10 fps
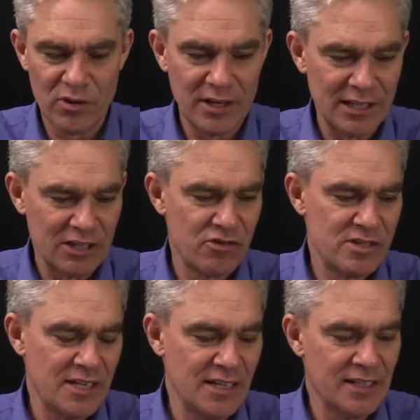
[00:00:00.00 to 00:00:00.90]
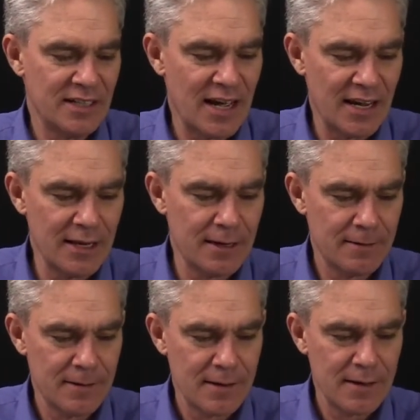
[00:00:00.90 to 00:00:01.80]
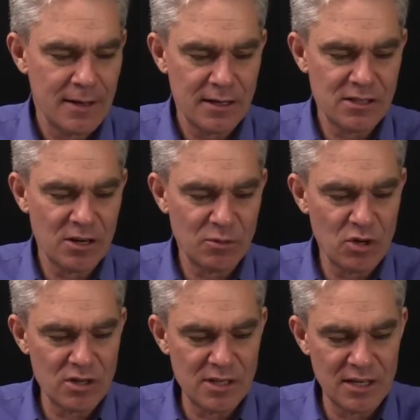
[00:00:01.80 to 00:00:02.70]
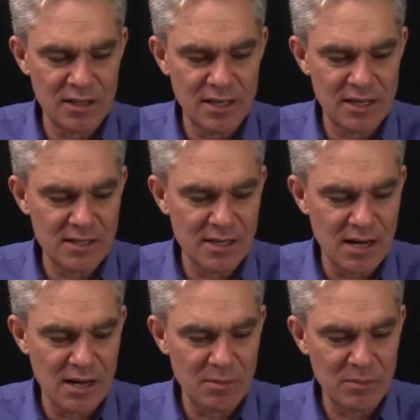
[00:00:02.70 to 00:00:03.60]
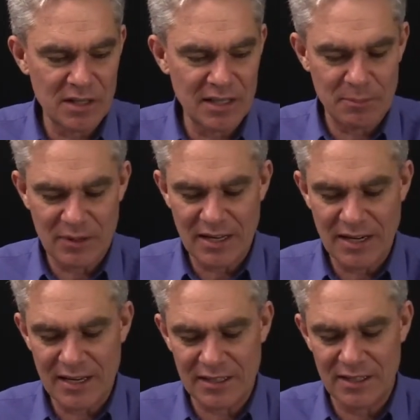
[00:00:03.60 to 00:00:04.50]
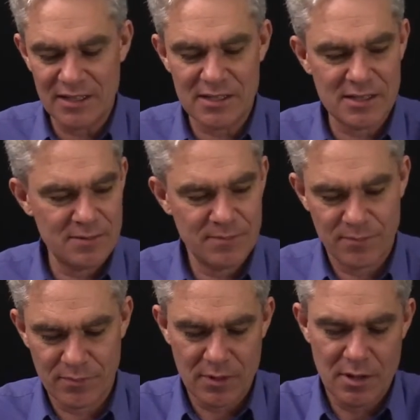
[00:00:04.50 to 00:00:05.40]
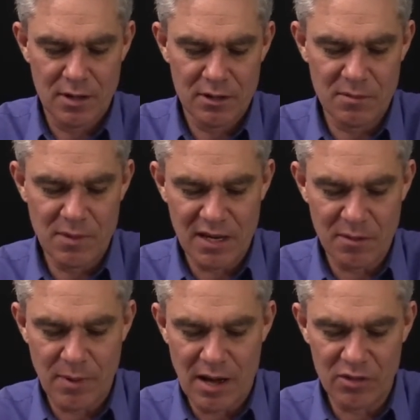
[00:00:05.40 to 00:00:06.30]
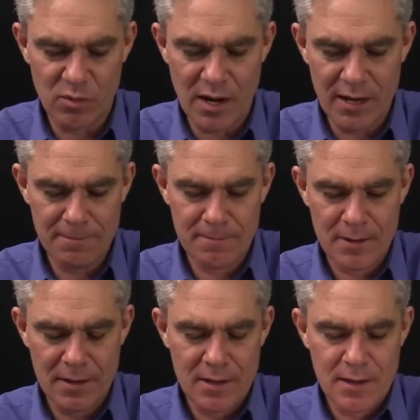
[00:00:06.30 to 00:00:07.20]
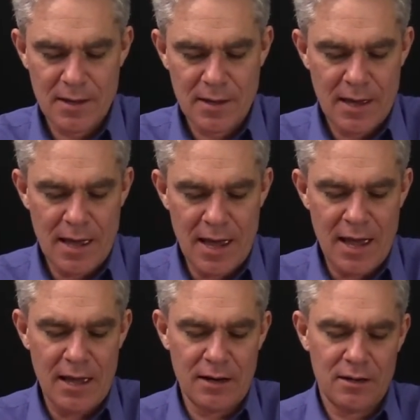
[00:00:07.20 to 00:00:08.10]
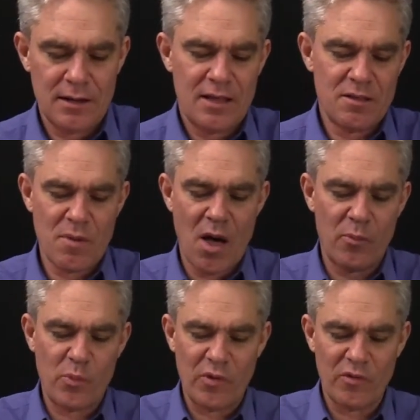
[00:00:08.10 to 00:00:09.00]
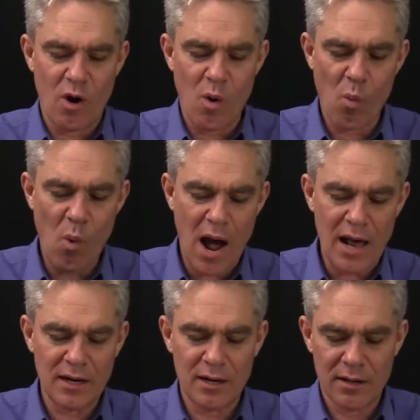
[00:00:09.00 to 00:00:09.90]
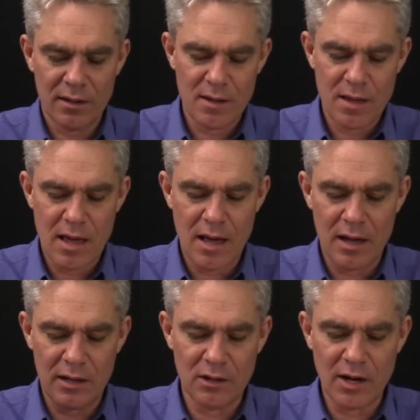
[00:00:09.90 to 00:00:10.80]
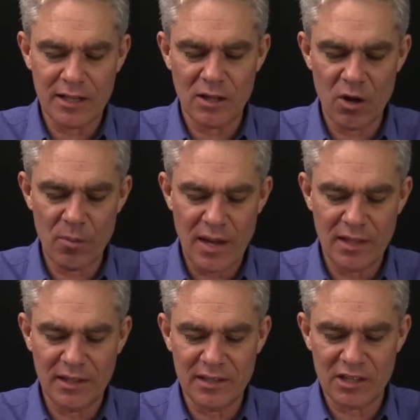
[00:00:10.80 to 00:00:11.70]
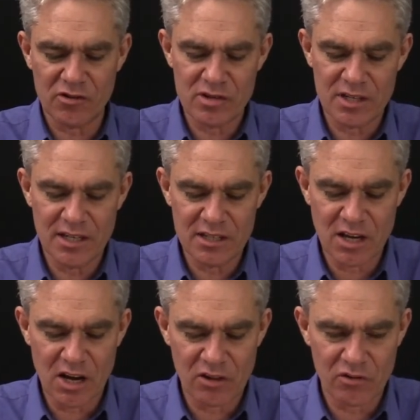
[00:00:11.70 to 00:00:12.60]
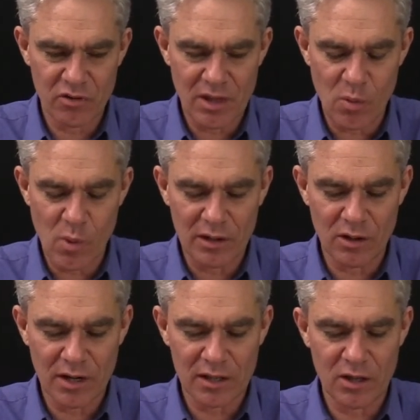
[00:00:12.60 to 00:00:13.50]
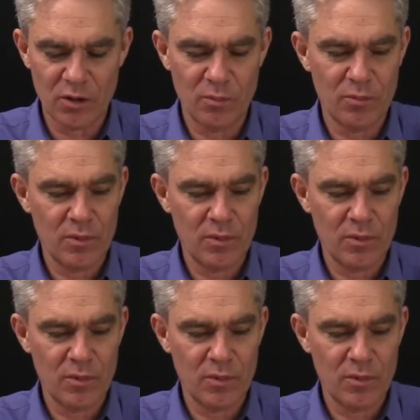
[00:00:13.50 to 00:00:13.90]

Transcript: the electricity to take. And so I'm using these clip connectors to make a pathway. And at the moment we've got one light globe, and the electricity is going through that one light globe.